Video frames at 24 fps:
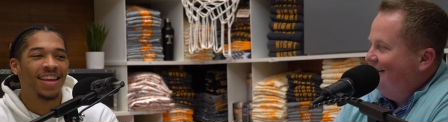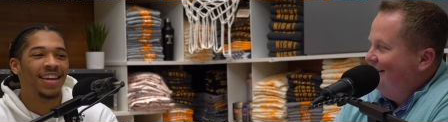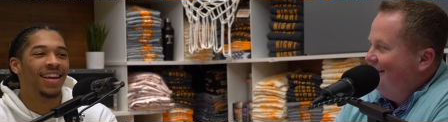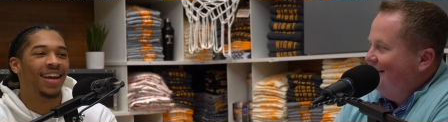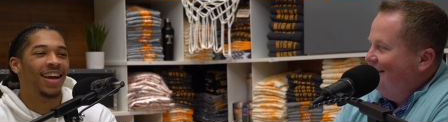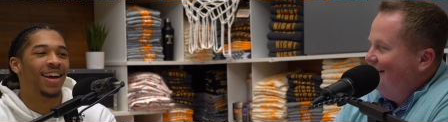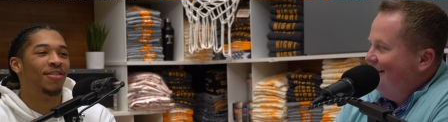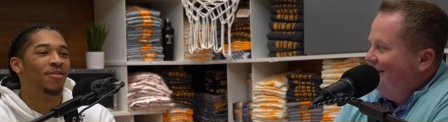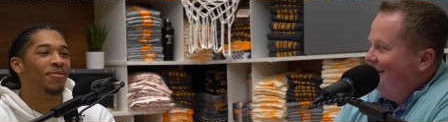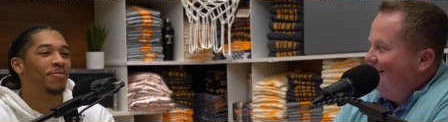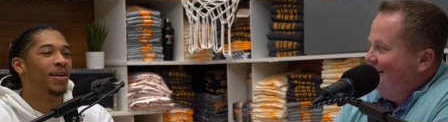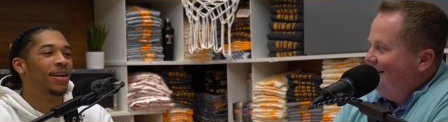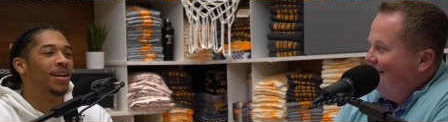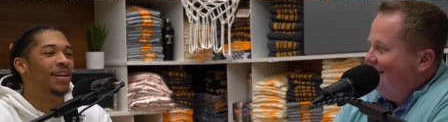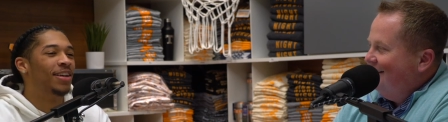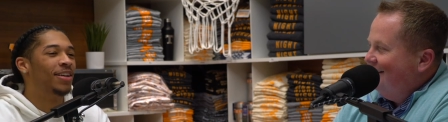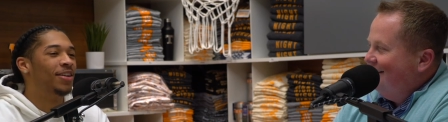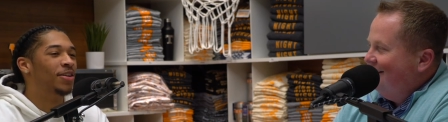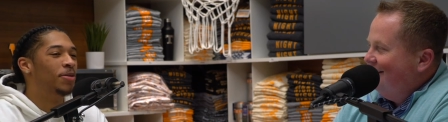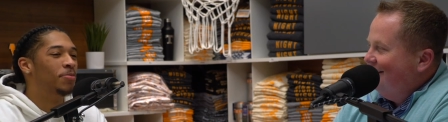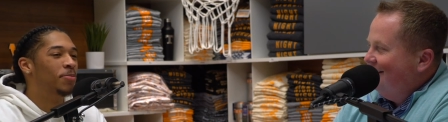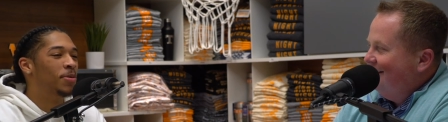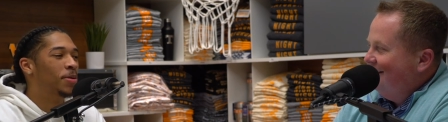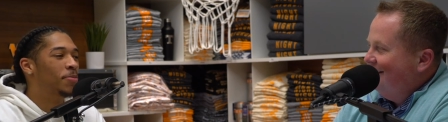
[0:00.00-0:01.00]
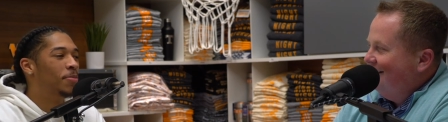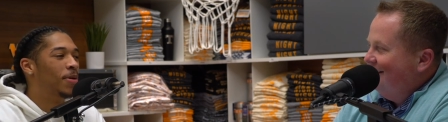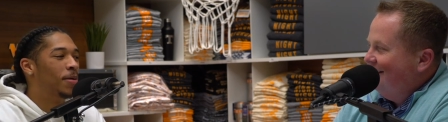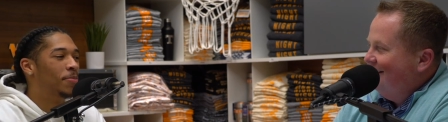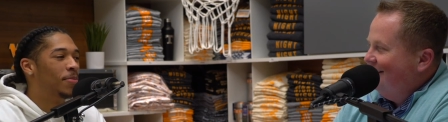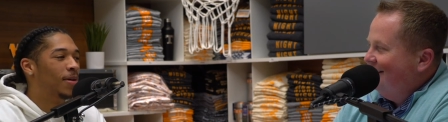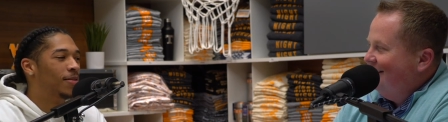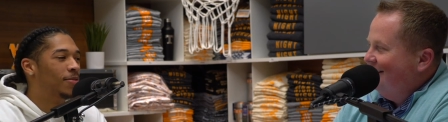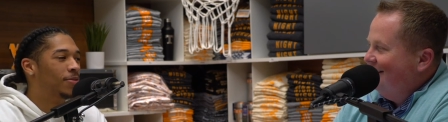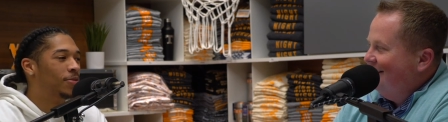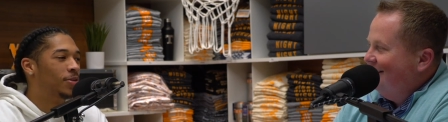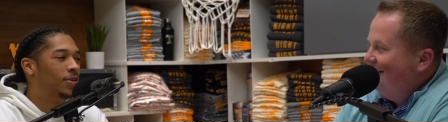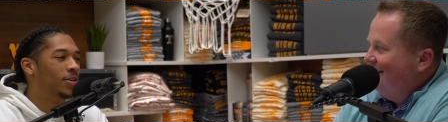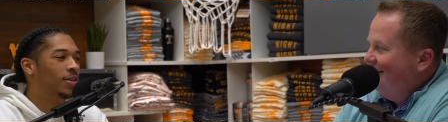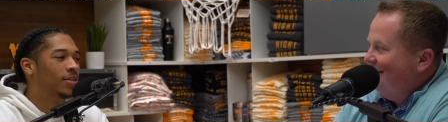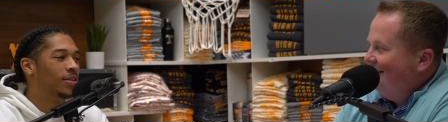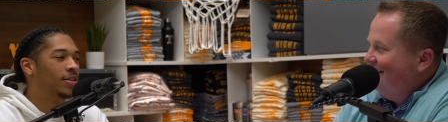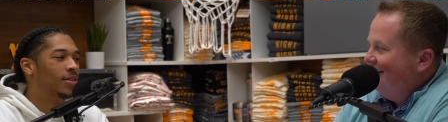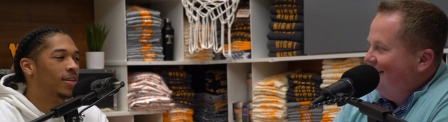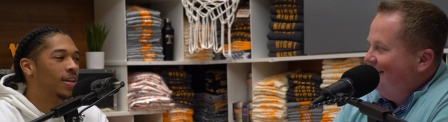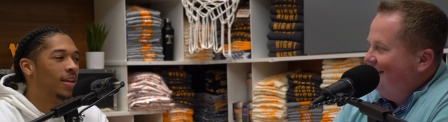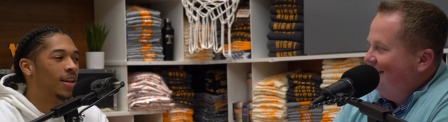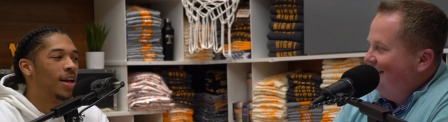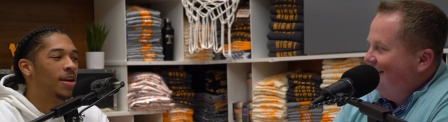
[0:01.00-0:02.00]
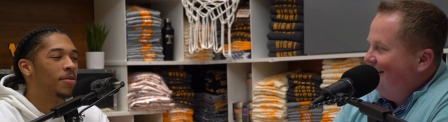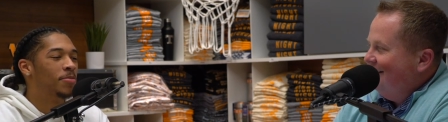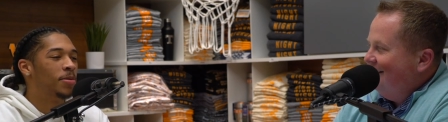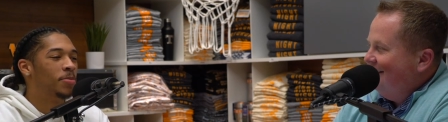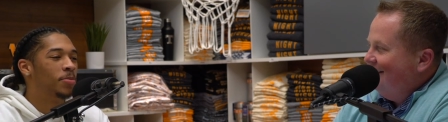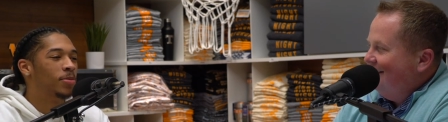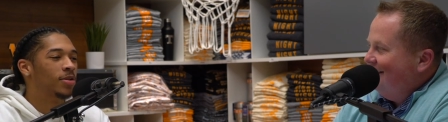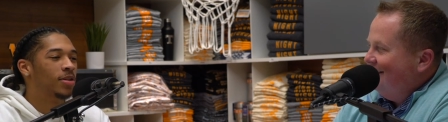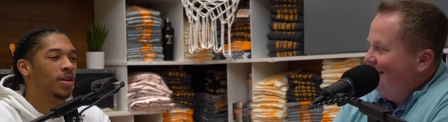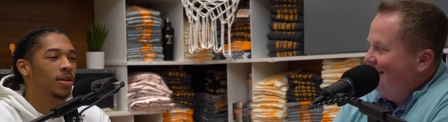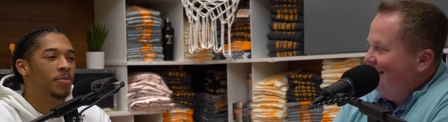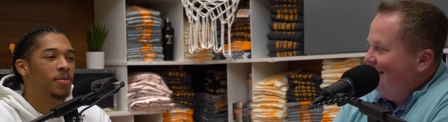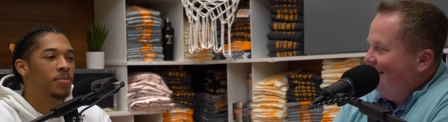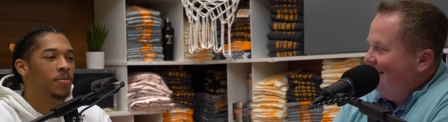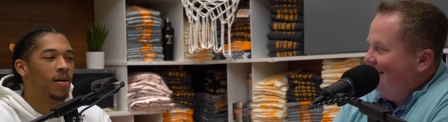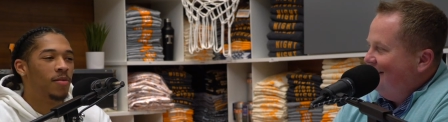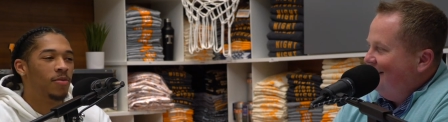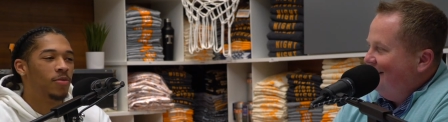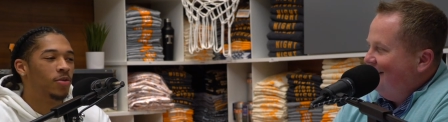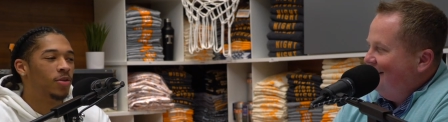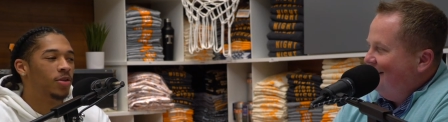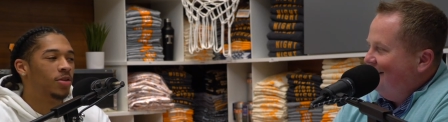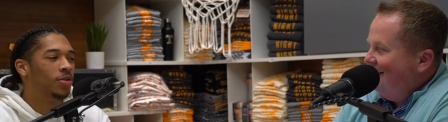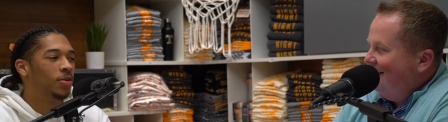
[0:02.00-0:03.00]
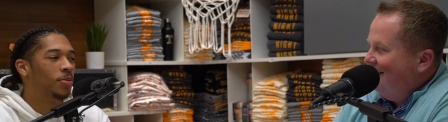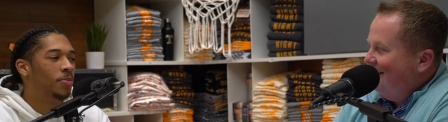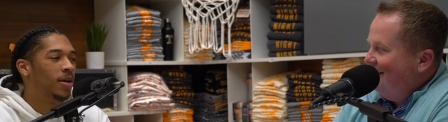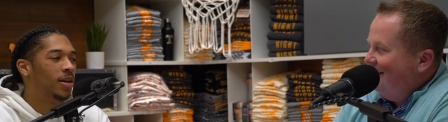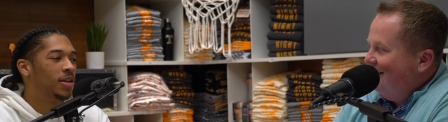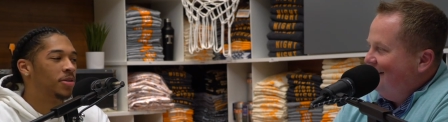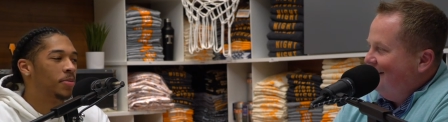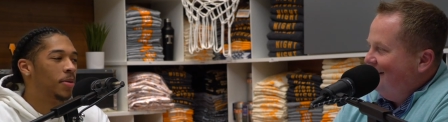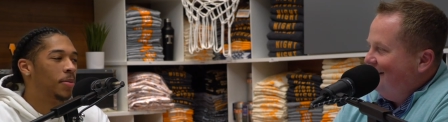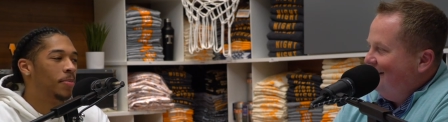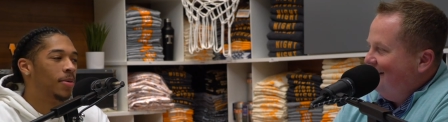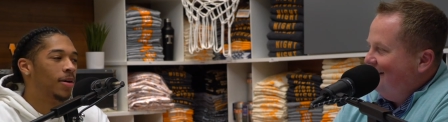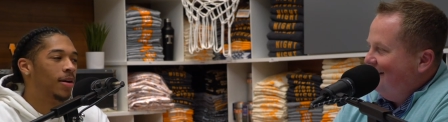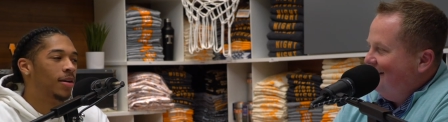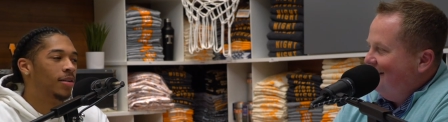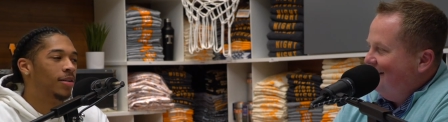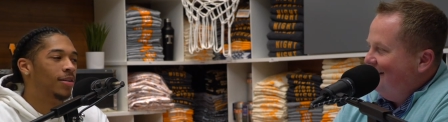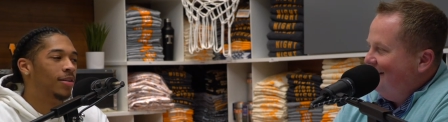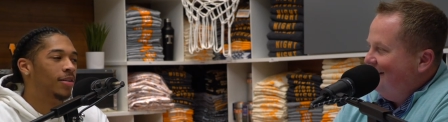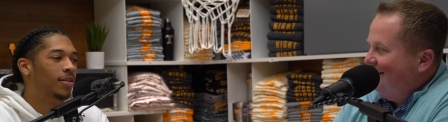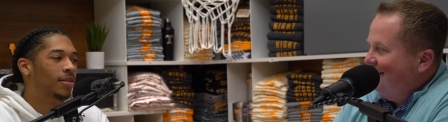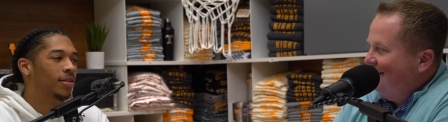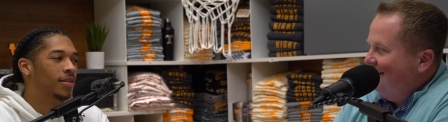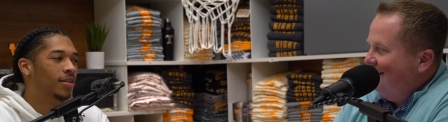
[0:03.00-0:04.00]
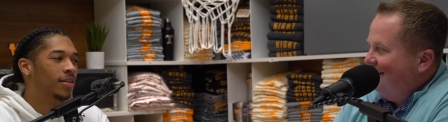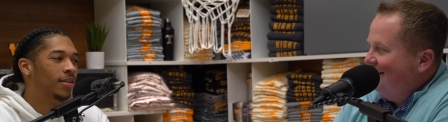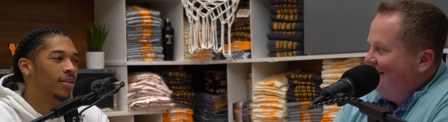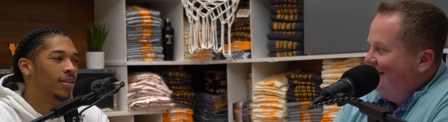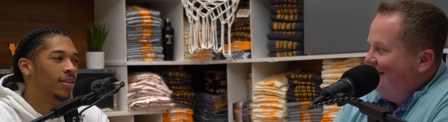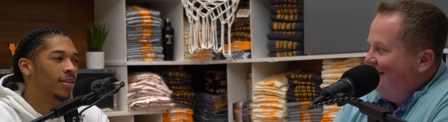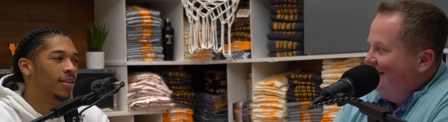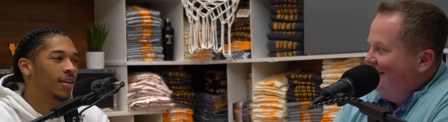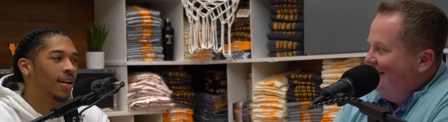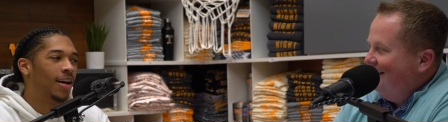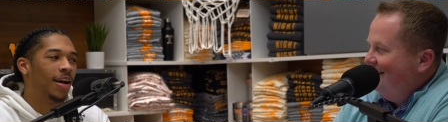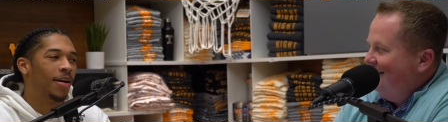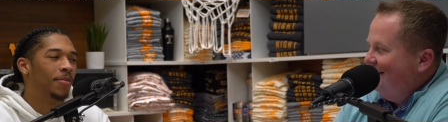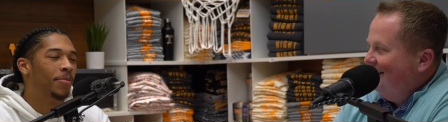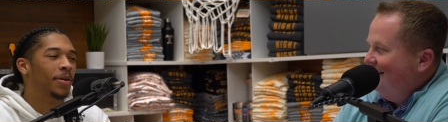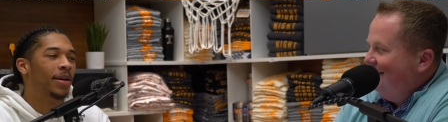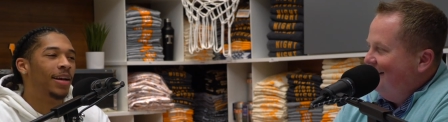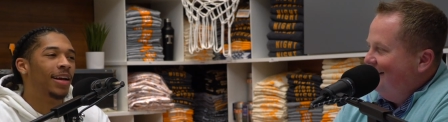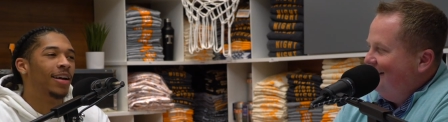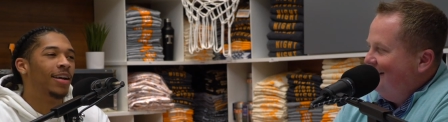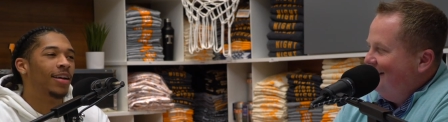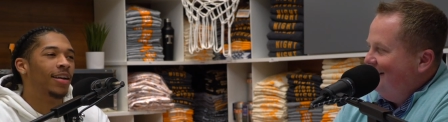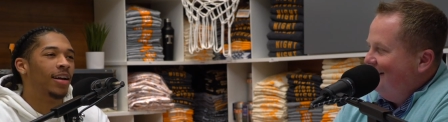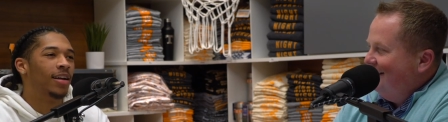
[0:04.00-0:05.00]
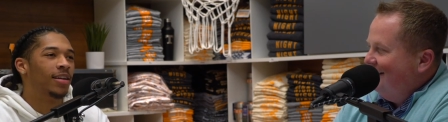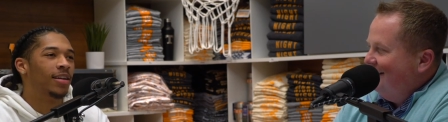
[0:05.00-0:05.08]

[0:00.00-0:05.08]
Speaker 1: yeah, everybody get on me about my voice. A lot of people tell me my voice don't match my body. I've been hearing